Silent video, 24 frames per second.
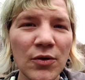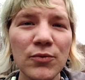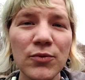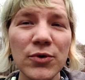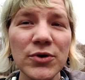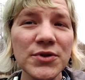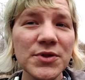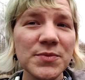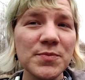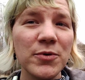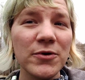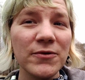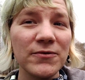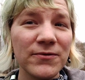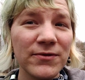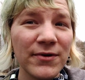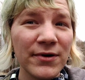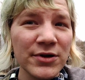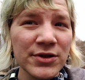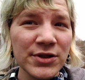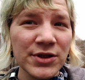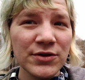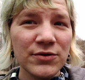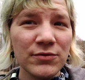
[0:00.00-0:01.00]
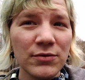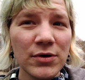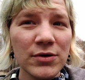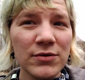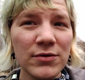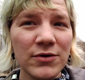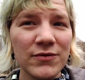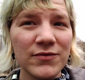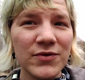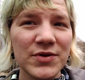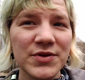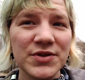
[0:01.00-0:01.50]
Roots prefer to grow
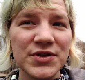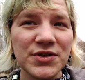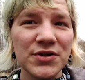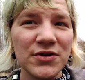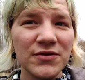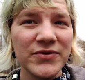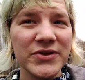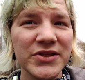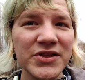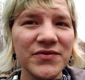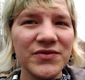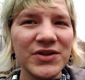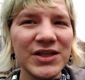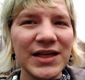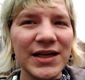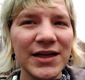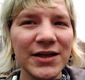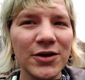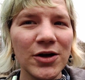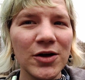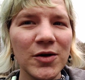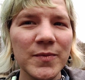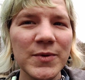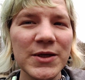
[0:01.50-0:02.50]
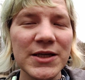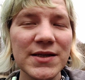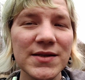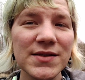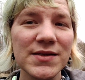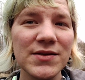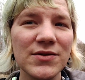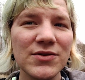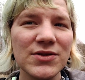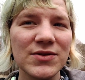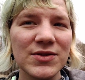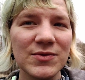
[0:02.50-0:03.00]
over the surface of the agar because
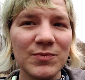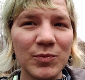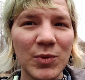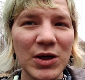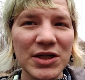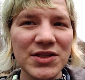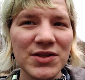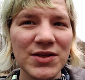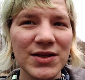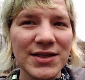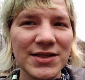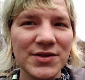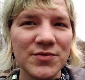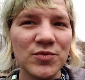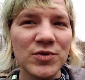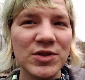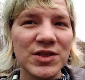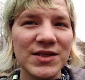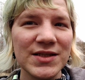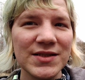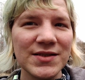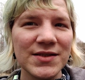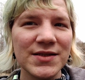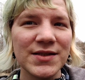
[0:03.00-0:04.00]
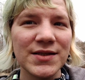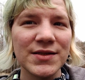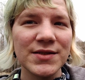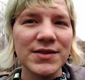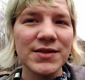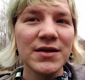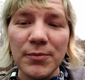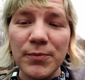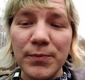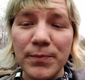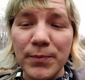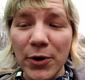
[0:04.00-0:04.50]
there's much less resistance.